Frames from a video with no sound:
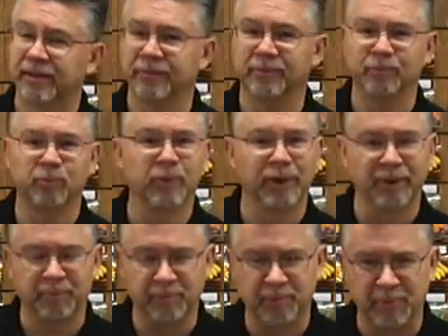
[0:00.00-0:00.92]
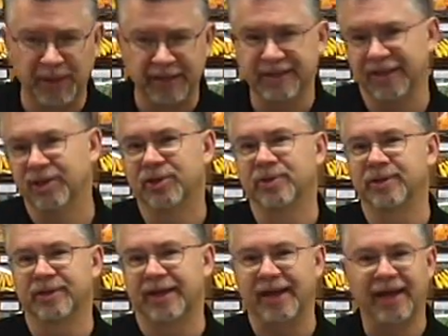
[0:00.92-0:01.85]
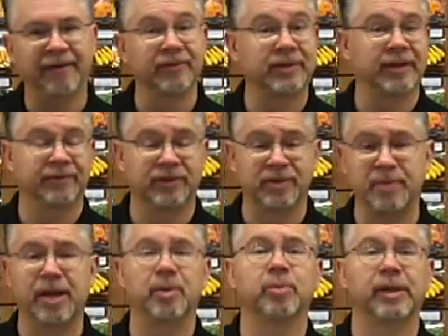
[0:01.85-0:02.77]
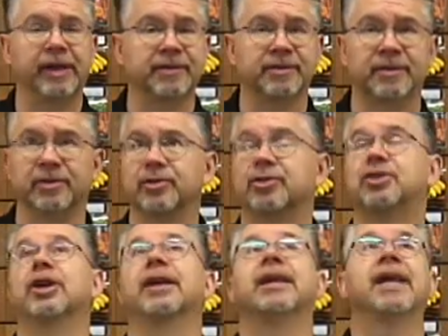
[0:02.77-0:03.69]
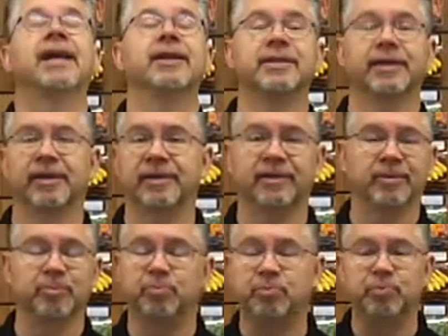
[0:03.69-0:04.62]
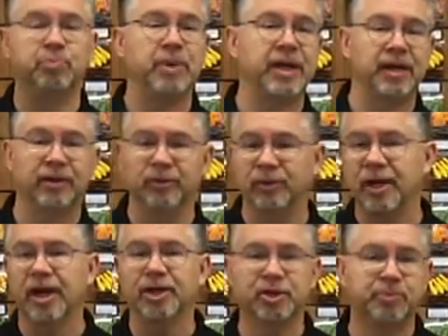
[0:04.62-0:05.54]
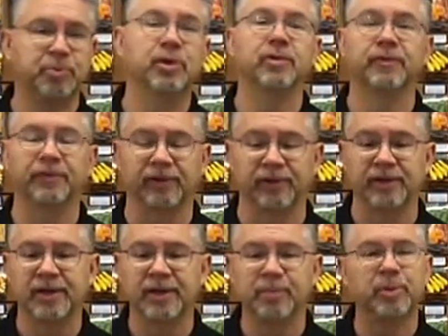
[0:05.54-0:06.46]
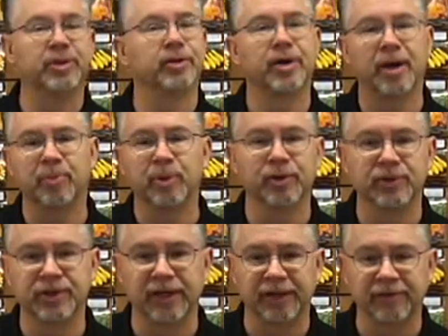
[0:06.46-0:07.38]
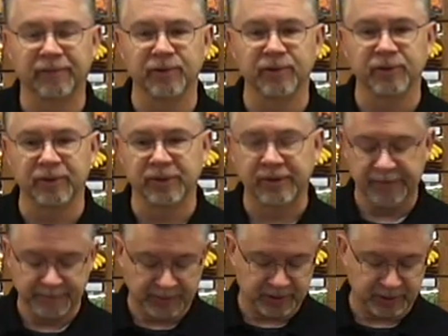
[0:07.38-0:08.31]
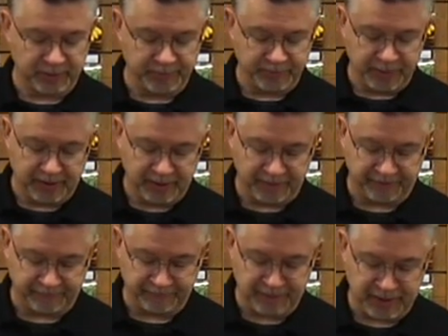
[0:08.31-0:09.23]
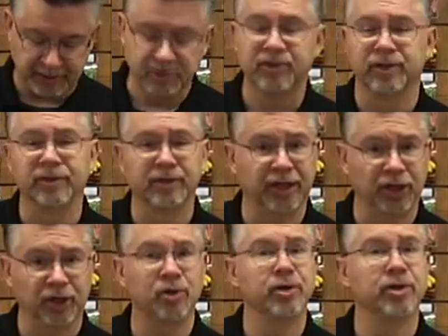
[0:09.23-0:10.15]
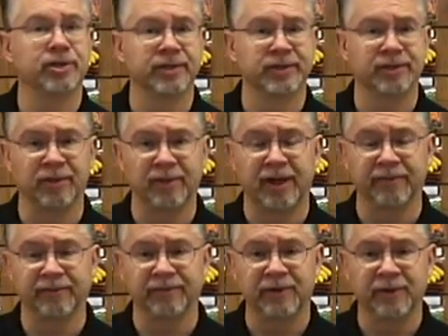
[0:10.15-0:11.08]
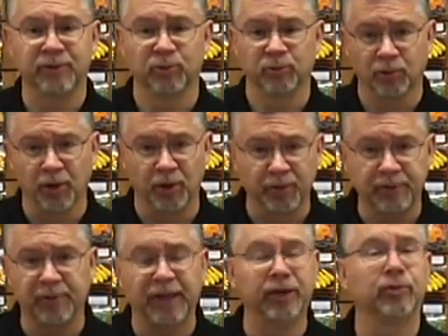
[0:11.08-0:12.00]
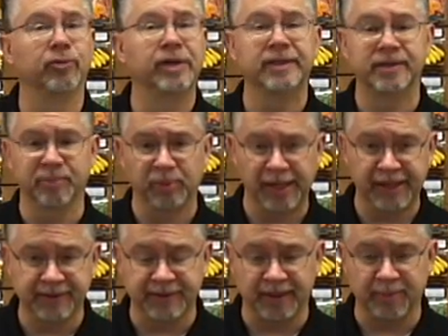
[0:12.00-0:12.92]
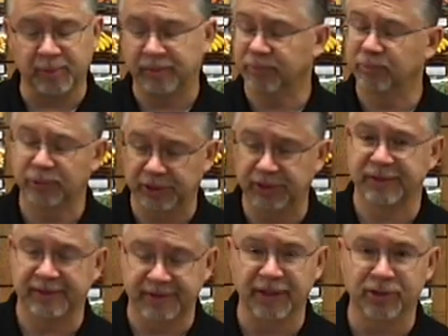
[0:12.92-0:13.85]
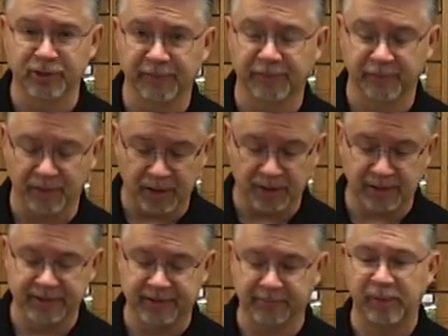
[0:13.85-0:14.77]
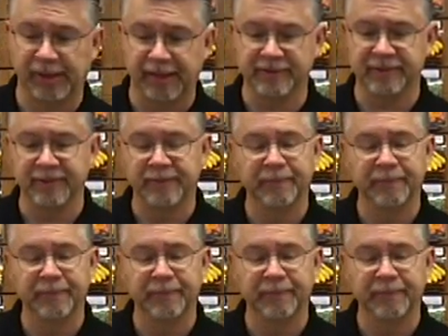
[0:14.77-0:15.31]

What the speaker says: one of the biggest issues that they have is they have tomato plants that are gigantic. They're big, lush, beautiful, but they're not producing any fruit. So if nitrogen encourages a lot of growth and greens the plants up, which is essential for all kinds of plants,